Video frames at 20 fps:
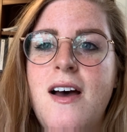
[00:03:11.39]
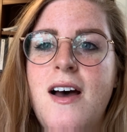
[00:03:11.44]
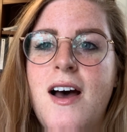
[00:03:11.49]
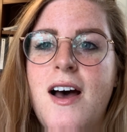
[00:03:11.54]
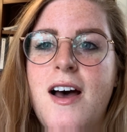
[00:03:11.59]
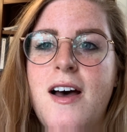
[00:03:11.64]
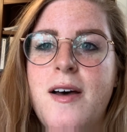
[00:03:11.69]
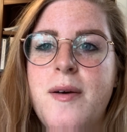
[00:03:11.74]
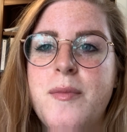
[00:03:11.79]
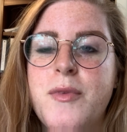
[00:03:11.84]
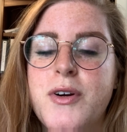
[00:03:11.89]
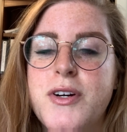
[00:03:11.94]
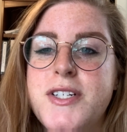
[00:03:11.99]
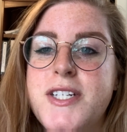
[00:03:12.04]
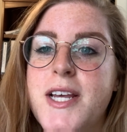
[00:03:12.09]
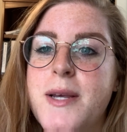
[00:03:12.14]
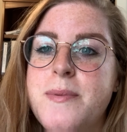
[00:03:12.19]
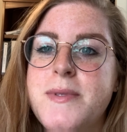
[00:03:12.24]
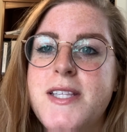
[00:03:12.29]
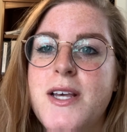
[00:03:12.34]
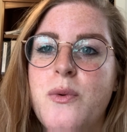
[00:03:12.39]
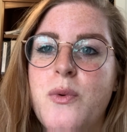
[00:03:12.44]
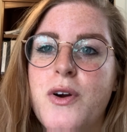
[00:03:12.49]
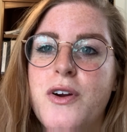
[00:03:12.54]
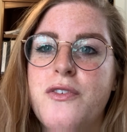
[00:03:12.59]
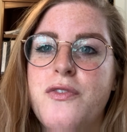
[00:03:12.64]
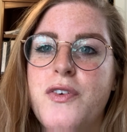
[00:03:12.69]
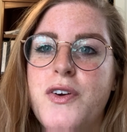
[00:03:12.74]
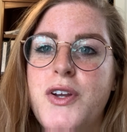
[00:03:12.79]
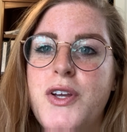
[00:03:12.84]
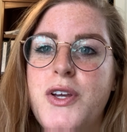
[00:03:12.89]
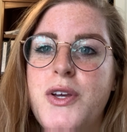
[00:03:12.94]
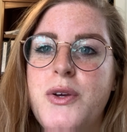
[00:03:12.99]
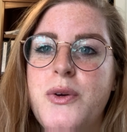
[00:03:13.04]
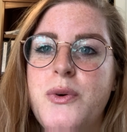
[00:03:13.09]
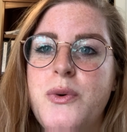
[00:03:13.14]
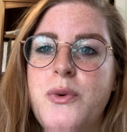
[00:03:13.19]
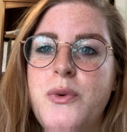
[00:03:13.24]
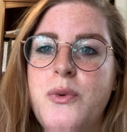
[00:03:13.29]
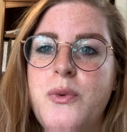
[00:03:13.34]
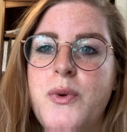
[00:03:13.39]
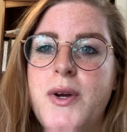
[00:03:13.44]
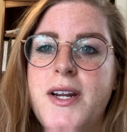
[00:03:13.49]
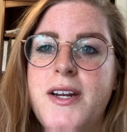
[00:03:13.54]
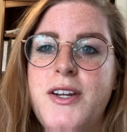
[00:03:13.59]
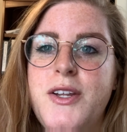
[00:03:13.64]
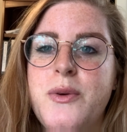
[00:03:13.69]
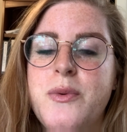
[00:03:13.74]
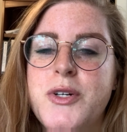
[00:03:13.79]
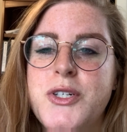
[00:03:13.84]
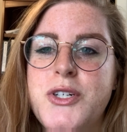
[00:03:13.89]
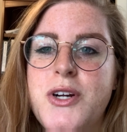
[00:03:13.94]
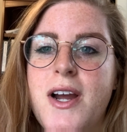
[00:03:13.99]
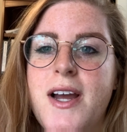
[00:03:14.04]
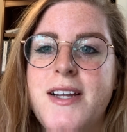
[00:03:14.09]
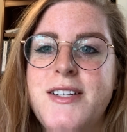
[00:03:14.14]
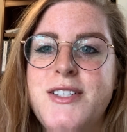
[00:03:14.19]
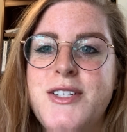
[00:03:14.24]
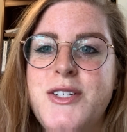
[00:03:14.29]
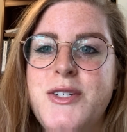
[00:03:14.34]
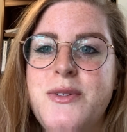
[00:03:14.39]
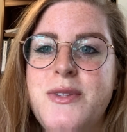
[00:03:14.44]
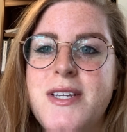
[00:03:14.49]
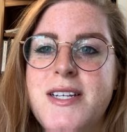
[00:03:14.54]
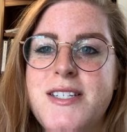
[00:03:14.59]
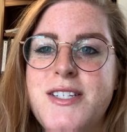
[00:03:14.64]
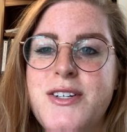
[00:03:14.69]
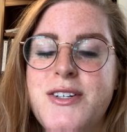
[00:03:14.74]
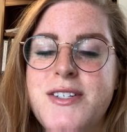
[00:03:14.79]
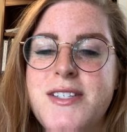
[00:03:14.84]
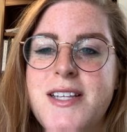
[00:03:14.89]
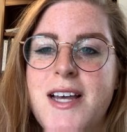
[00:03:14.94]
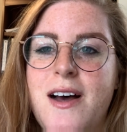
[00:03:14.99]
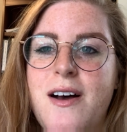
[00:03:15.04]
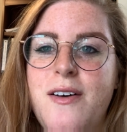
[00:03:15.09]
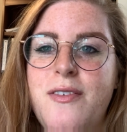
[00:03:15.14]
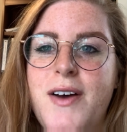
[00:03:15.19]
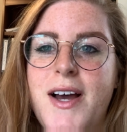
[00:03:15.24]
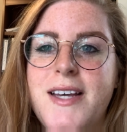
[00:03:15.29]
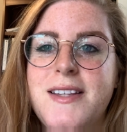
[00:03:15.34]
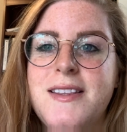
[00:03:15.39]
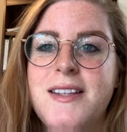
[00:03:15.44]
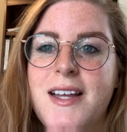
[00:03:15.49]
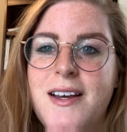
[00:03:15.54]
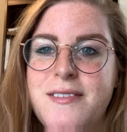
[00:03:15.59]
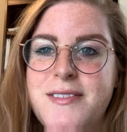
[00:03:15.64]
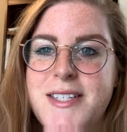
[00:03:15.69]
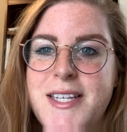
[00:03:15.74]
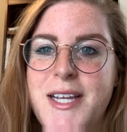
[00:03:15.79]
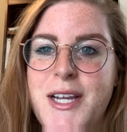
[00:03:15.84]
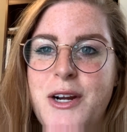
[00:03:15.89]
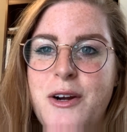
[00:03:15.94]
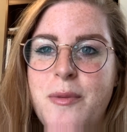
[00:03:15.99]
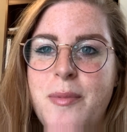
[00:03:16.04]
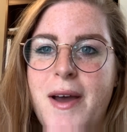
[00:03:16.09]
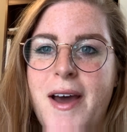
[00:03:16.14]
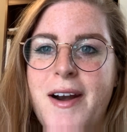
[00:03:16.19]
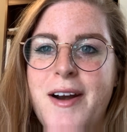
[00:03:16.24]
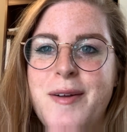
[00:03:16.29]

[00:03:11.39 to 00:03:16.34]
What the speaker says: or tips that work for you when you were trying to do this yourself, I'd love to hear about it.